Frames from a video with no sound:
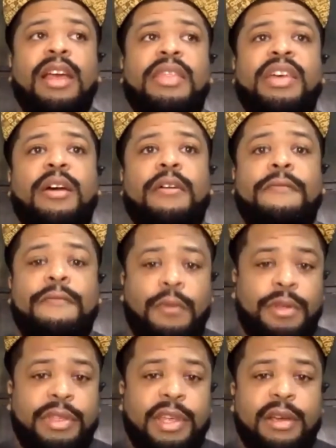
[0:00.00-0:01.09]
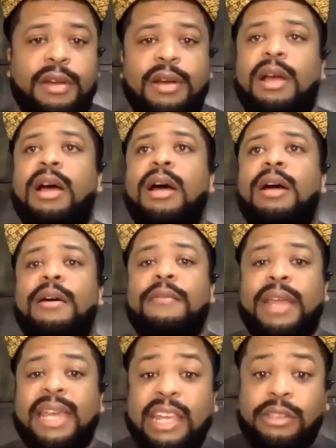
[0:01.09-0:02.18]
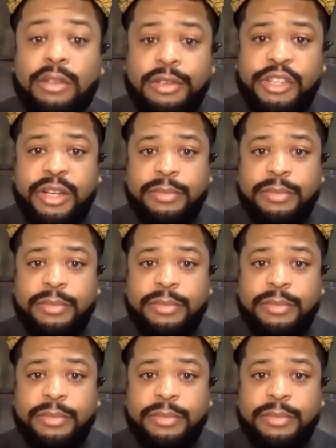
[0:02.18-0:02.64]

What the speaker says: then a fourth year of like internship.